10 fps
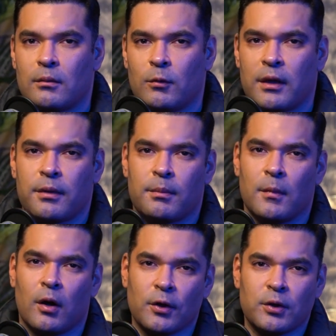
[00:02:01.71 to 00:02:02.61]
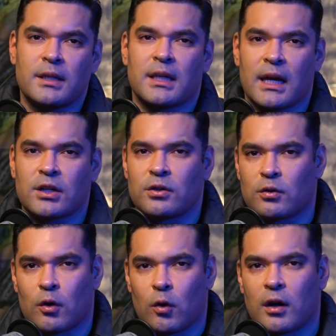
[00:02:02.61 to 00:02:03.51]
With all transactions
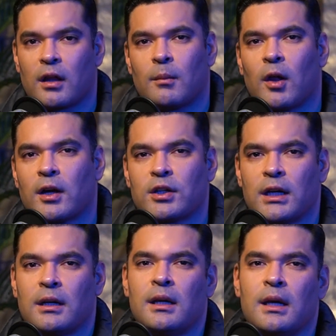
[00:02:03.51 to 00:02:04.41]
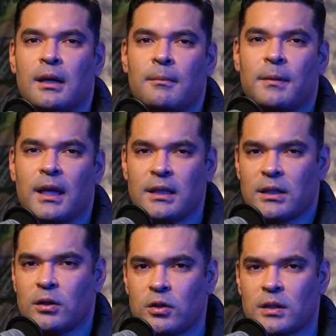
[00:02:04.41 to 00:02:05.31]
recorded on the blockchain,
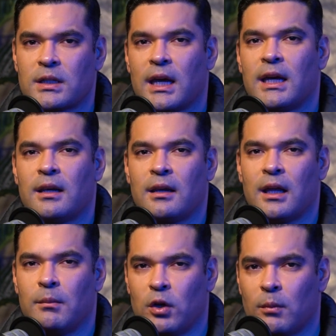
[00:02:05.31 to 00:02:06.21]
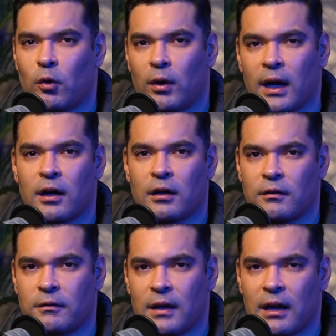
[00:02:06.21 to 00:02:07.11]
institutions gain an immutable record
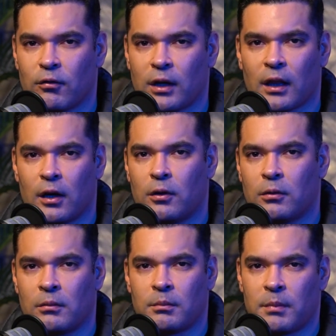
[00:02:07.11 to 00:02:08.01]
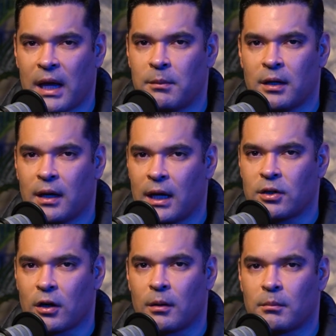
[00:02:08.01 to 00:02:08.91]
of every loan, payment,
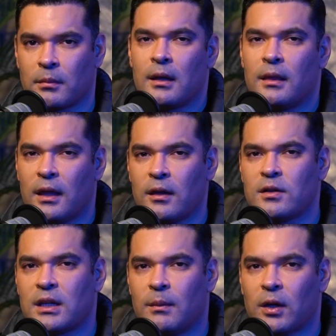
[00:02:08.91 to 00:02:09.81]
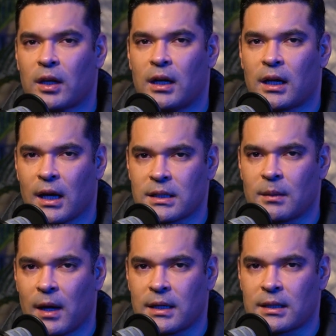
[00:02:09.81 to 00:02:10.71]
and term. Then there's the ability to
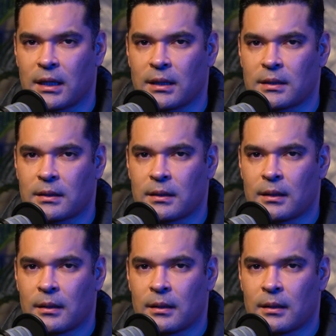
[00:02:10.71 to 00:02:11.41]
customize things.